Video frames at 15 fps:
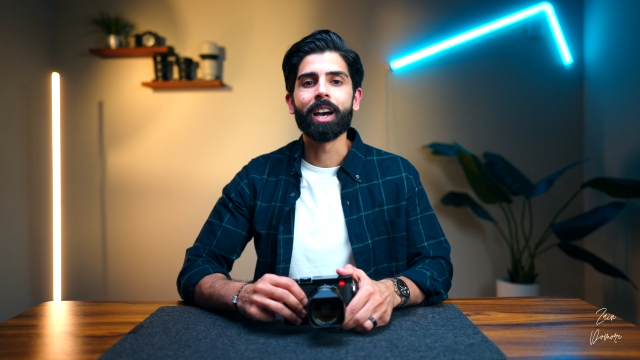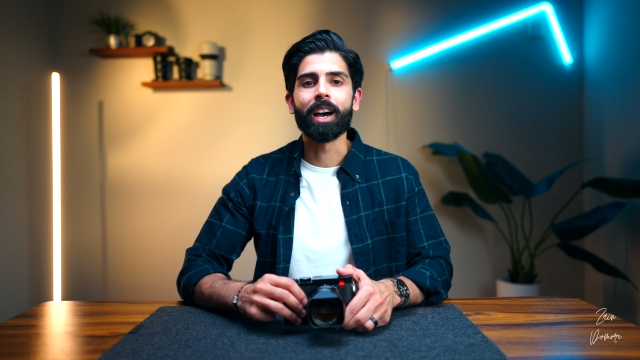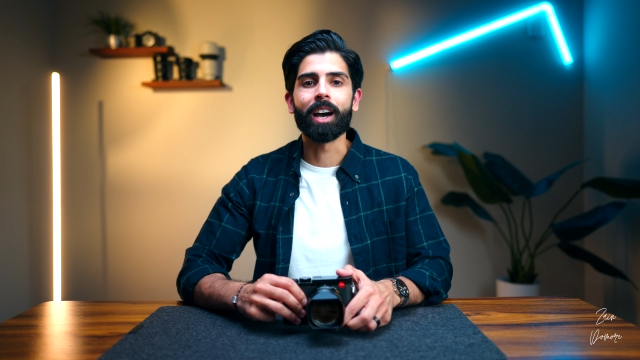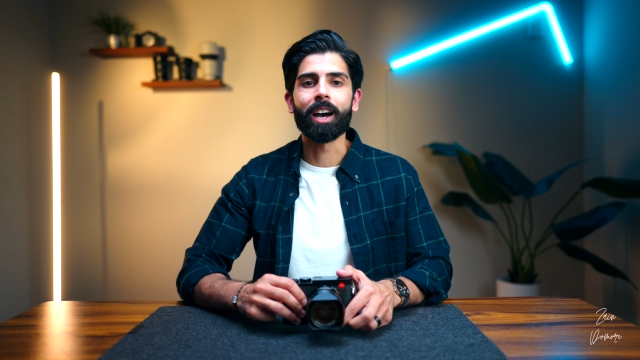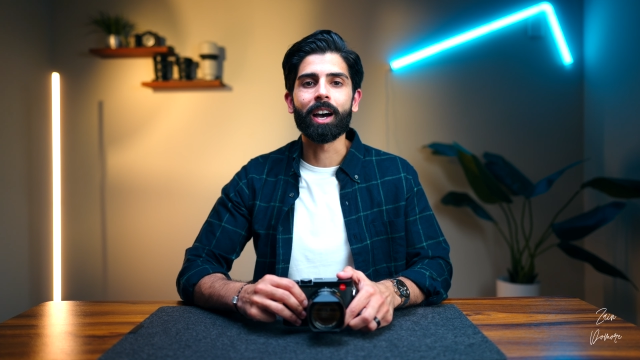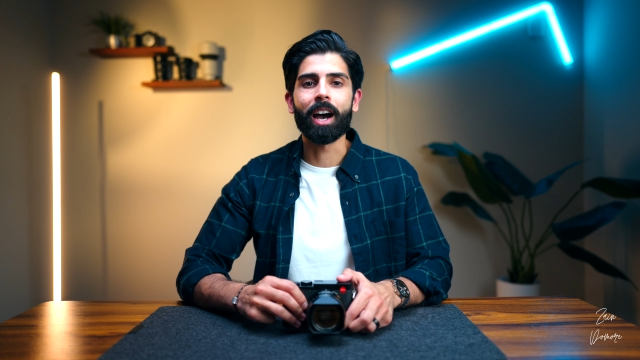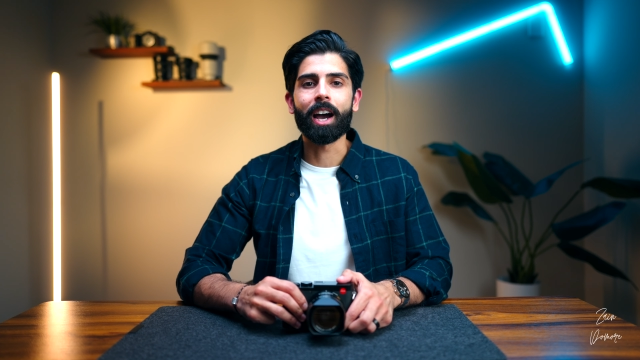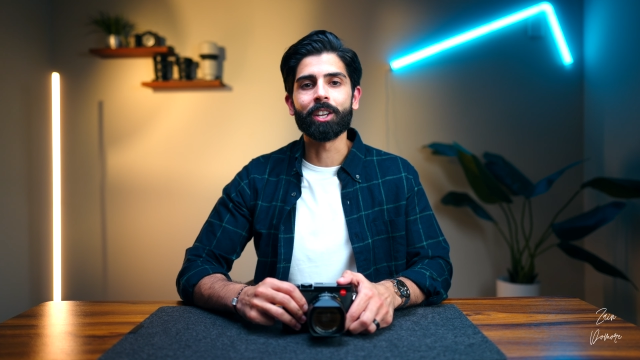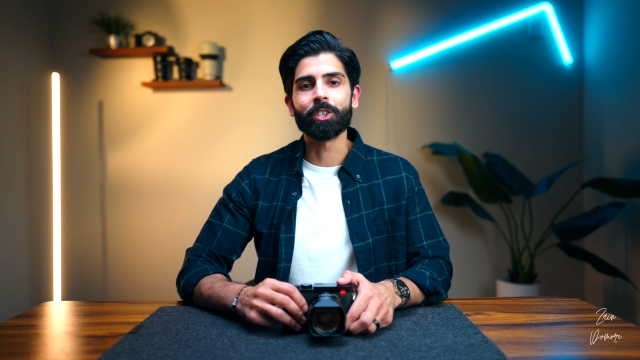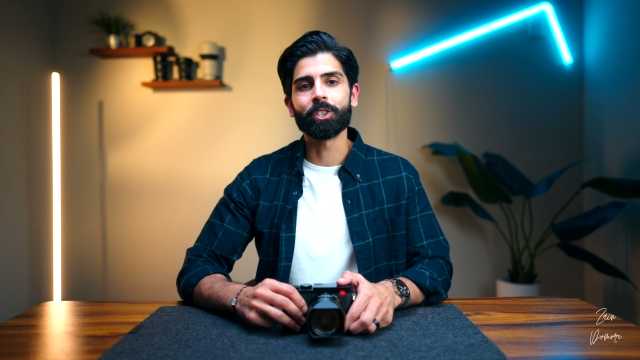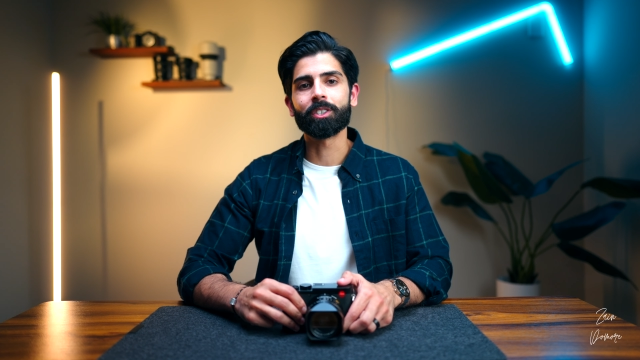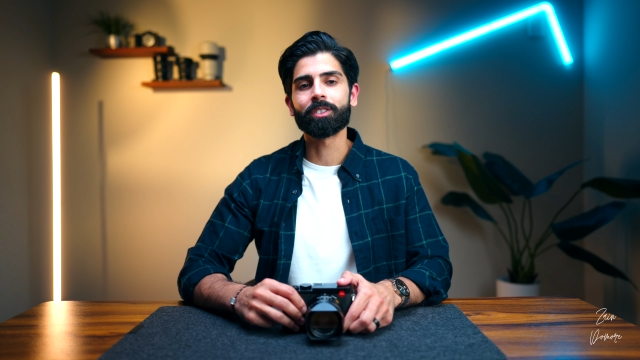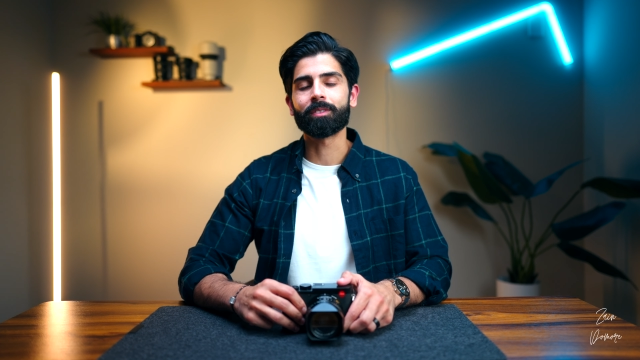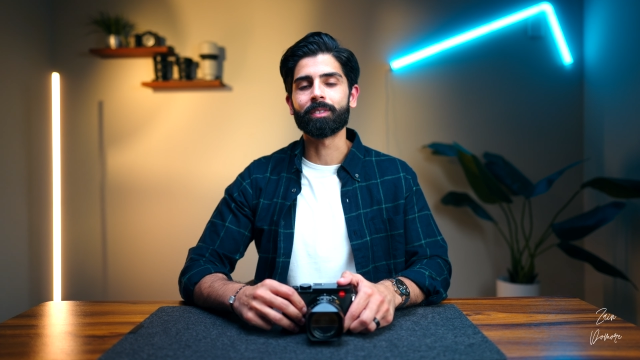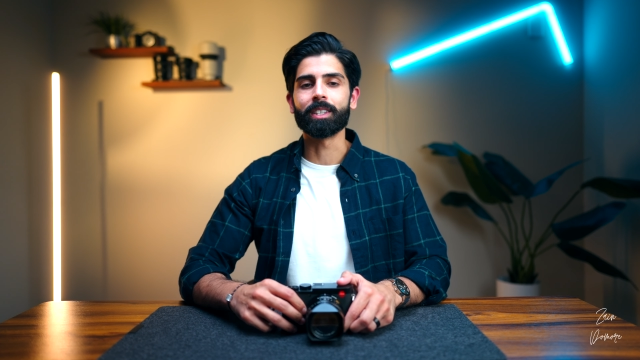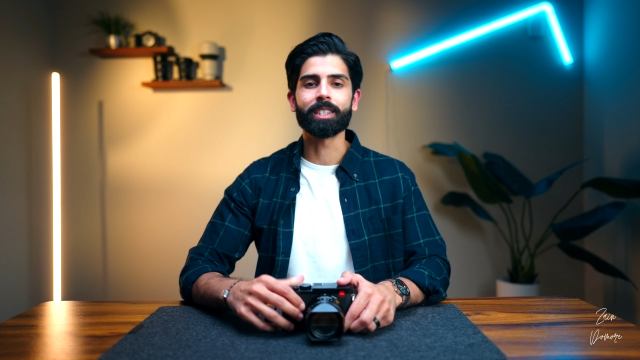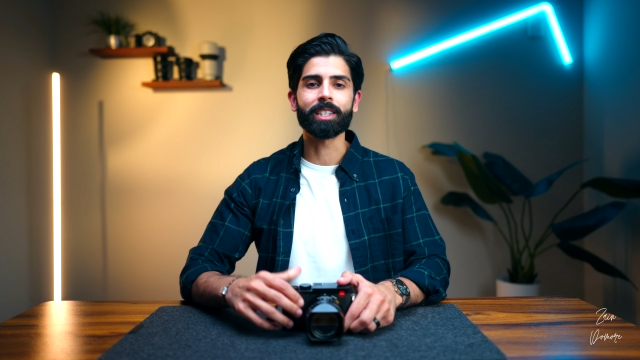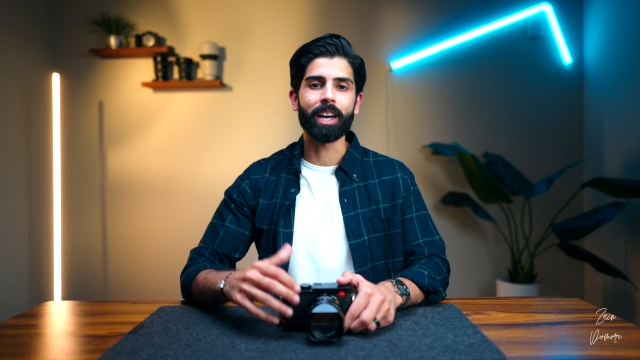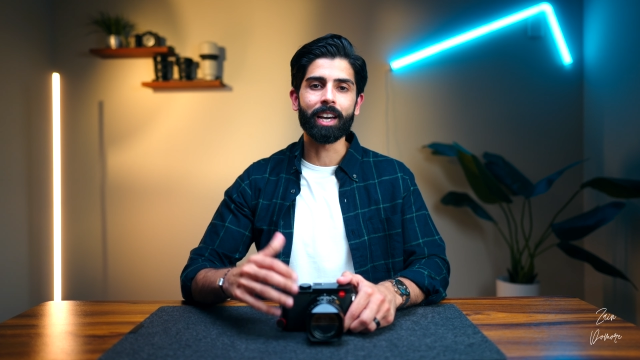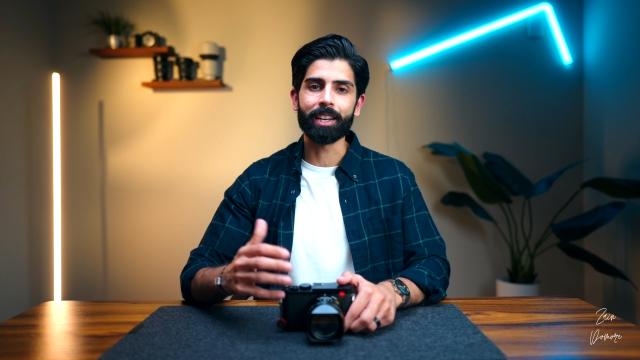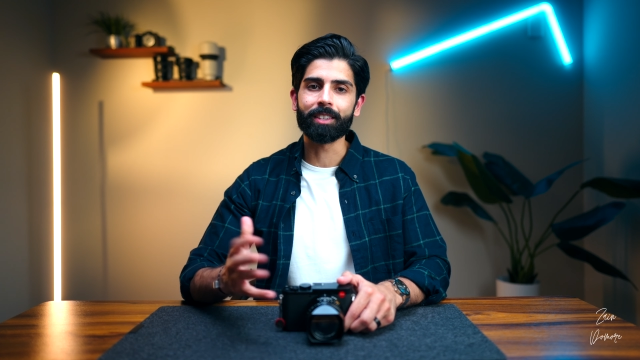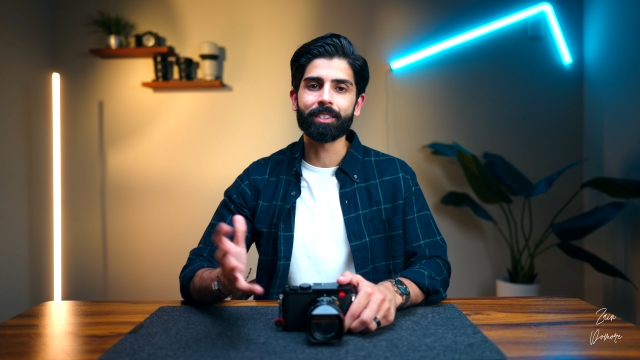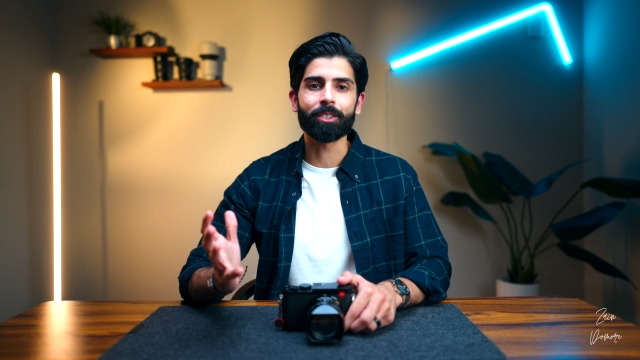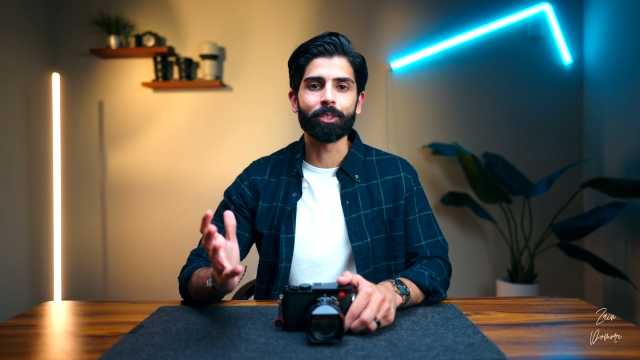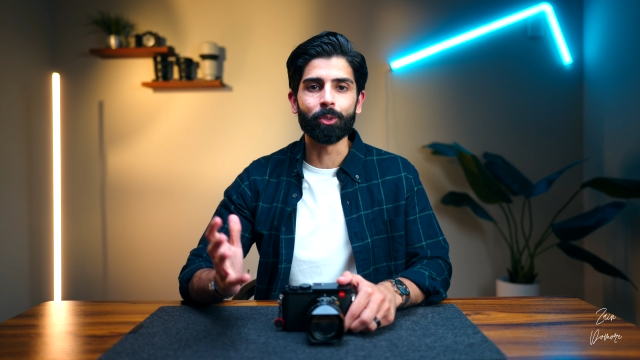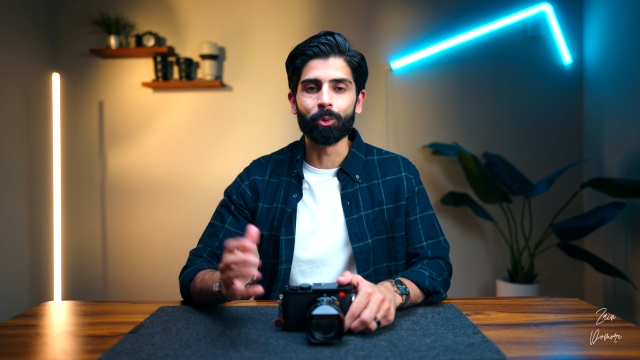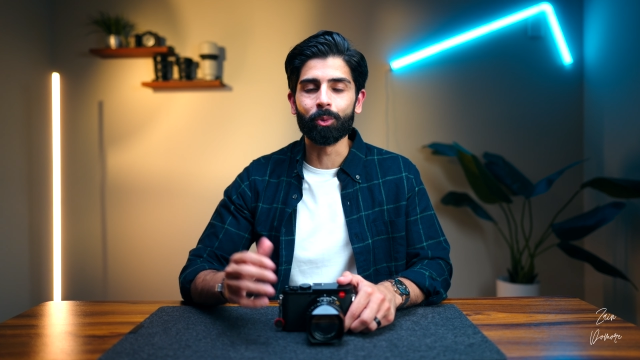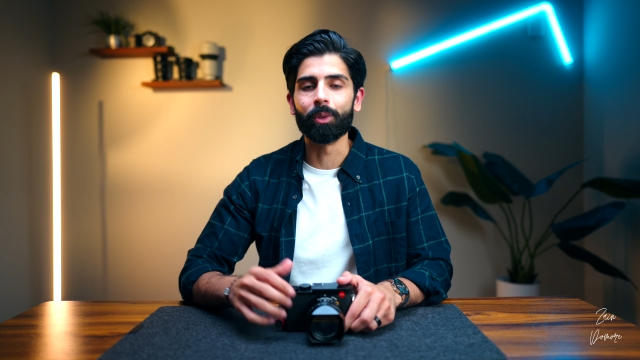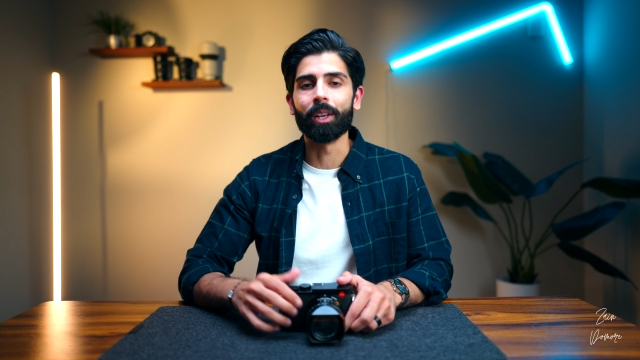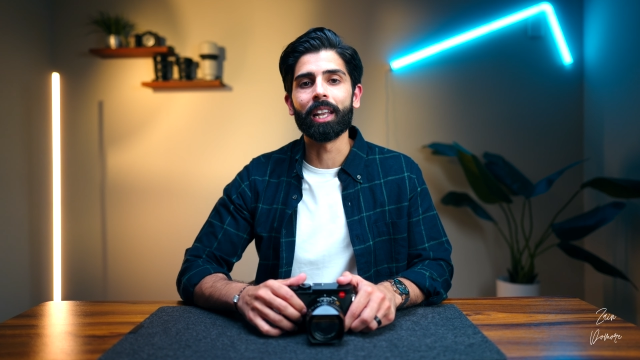I just decided
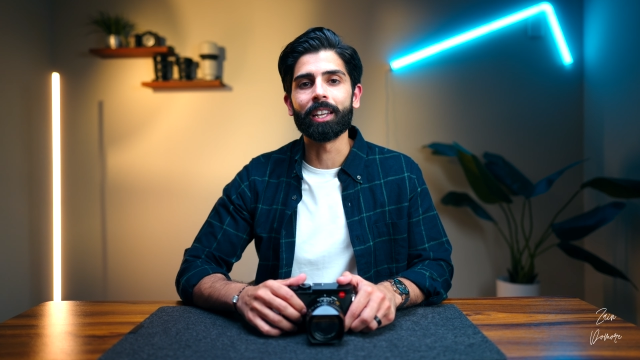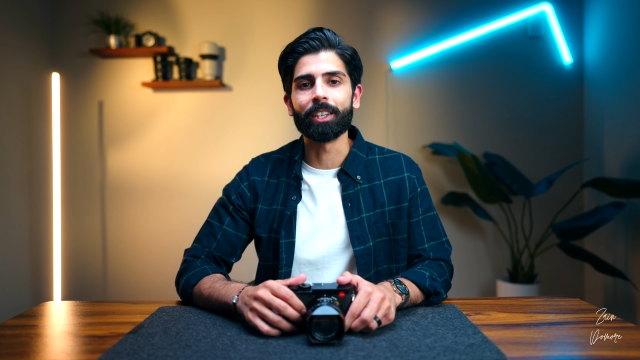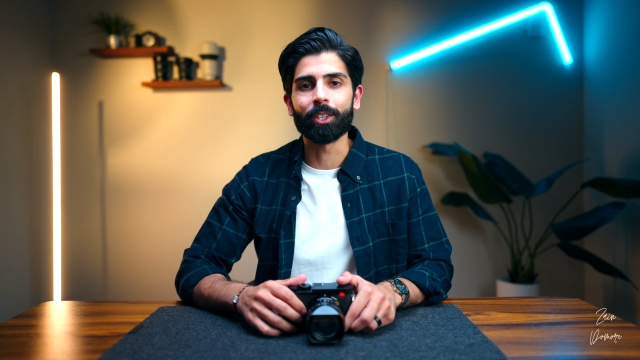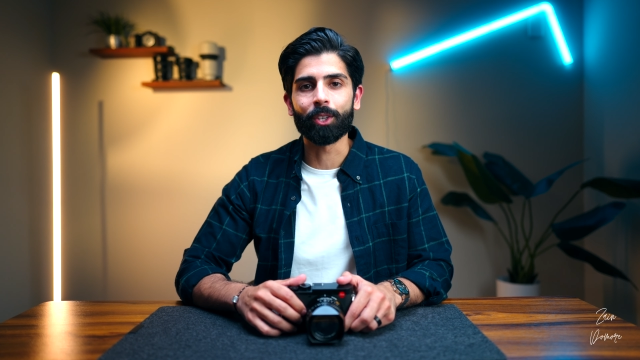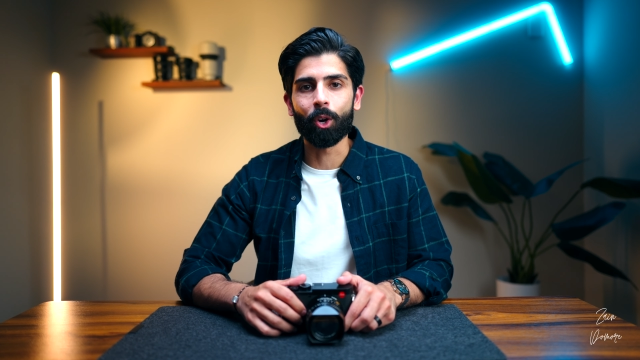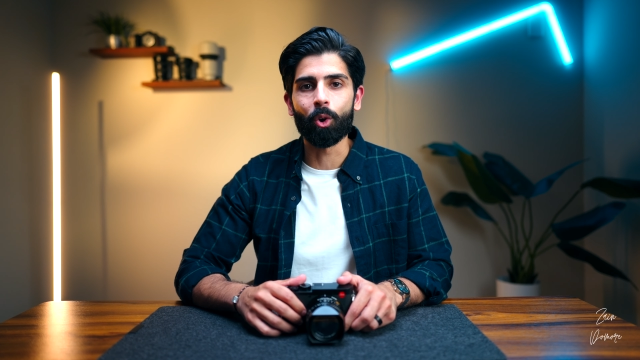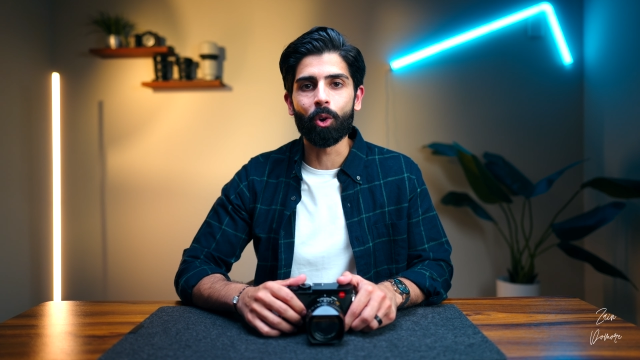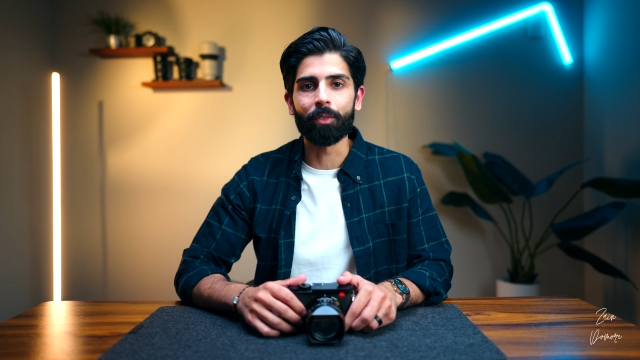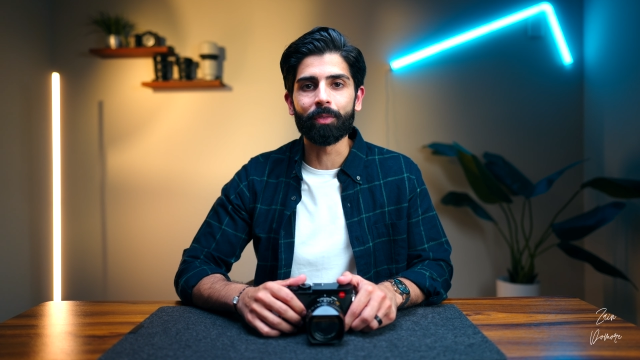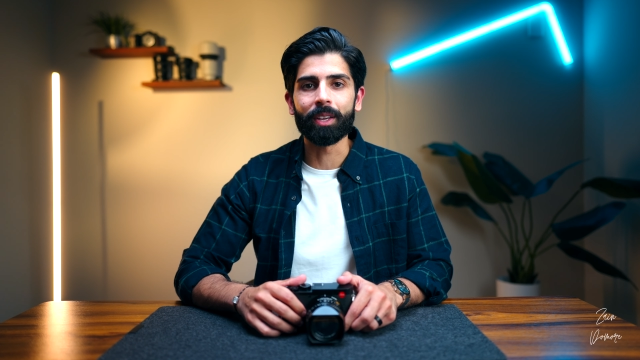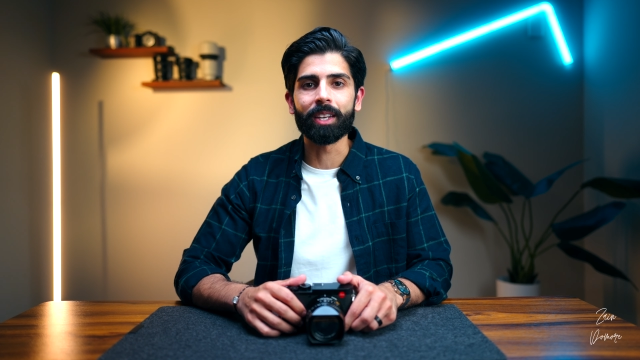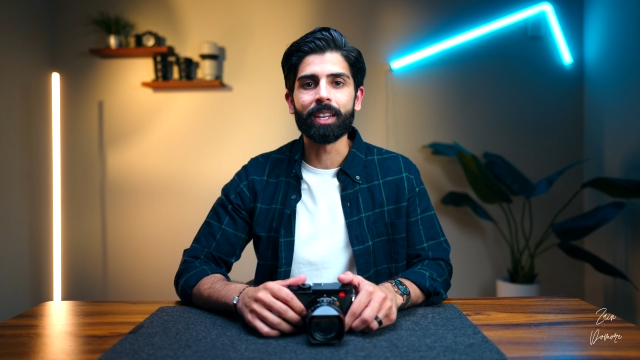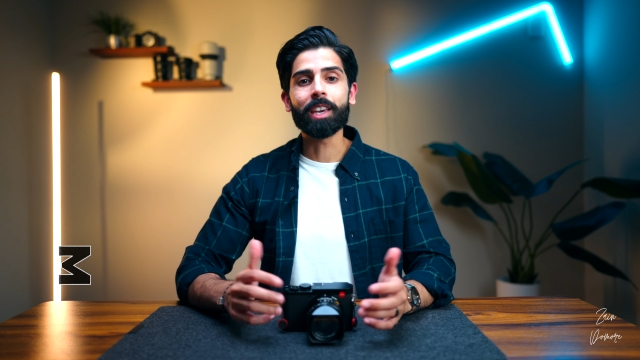to let go of it.